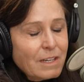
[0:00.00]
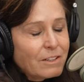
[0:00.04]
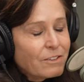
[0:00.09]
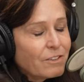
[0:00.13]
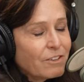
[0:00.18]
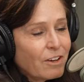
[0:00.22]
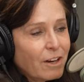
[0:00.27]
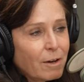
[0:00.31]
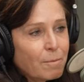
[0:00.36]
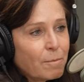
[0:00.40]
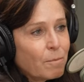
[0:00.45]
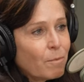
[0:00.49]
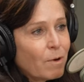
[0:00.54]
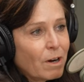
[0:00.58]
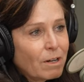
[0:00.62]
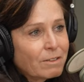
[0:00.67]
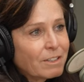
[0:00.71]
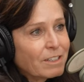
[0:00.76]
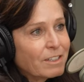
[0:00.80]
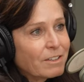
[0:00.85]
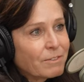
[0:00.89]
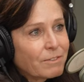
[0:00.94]
Gem,
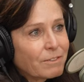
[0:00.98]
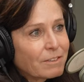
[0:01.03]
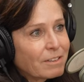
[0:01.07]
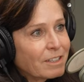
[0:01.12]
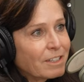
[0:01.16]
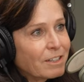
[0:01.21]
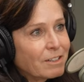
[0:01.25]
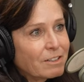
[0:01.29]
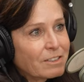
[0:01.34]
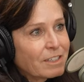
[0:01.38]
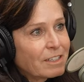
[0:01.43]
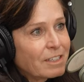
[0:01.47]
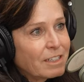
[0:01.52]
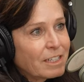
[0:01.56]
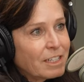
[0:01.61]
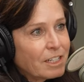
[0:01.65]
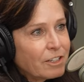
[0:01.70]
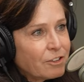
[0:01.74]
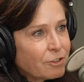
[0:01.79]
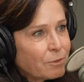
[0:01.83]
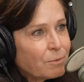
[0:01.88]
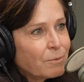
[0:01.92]
wildly different leaders, and
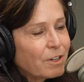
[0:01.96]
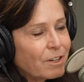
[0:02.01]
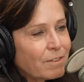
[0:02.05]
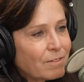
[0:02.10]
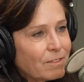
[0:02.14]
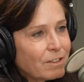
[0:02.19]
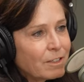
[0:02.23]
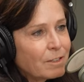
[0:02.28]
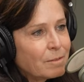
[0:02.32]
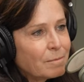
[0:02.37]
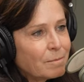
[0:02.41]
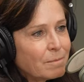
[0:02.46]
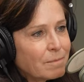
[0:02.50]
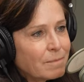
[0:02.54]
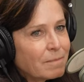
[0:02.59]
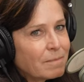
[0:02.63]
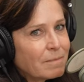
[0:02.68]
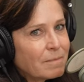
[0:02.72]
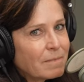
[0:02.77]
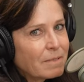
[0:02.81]
each one of them